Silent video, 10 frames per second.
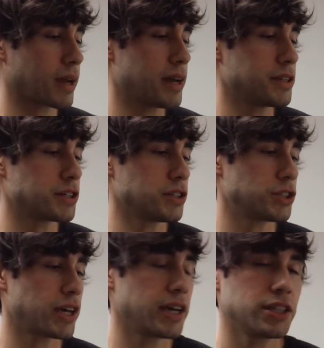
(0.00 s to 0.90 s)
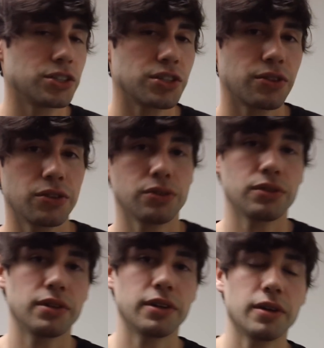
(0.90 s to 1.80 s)
and you can change
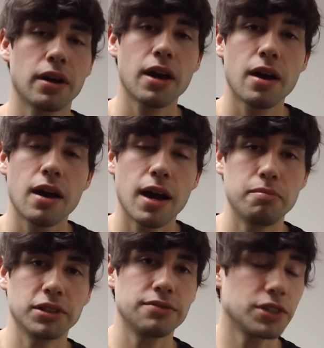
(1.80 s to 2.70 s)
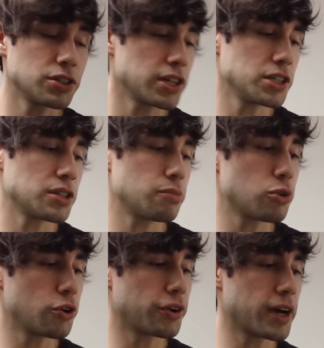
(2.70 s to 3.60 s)
the, I believe you can change the
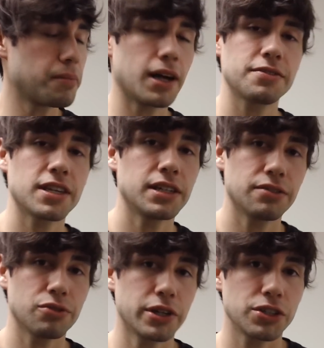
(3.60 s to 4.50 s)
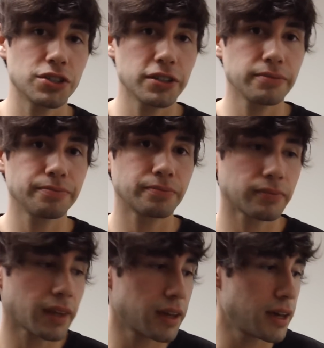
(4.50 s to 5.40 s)
program offset differential,
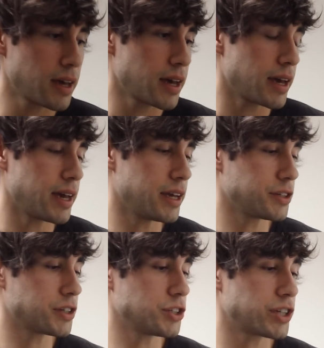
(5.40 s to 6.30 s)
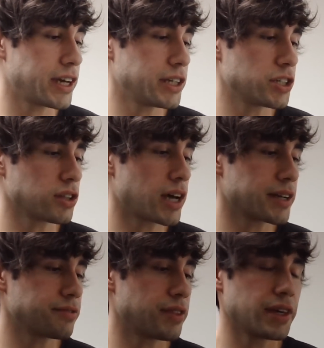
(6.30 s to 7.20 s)
and you can change a
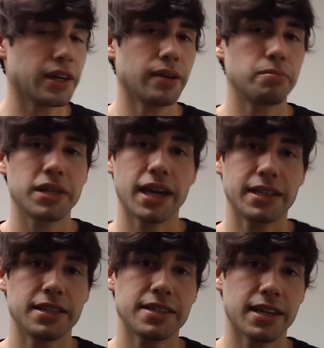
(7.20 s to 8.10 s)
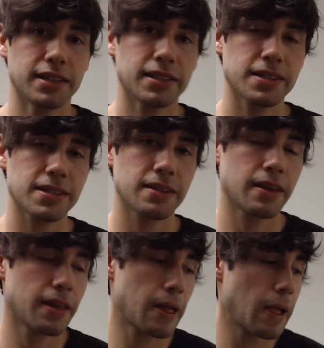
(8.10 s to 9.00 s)
lot of the P I D settings.
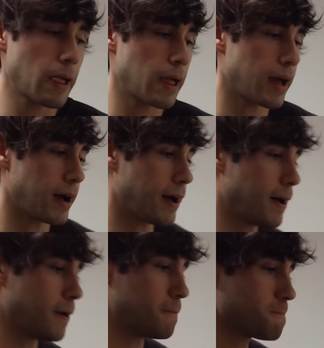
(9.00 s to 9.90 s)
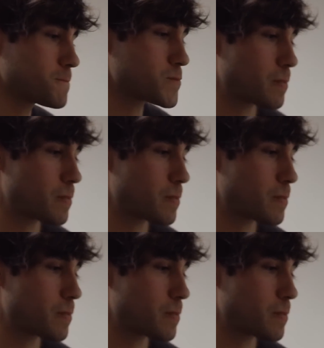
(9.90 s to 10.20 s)
Um,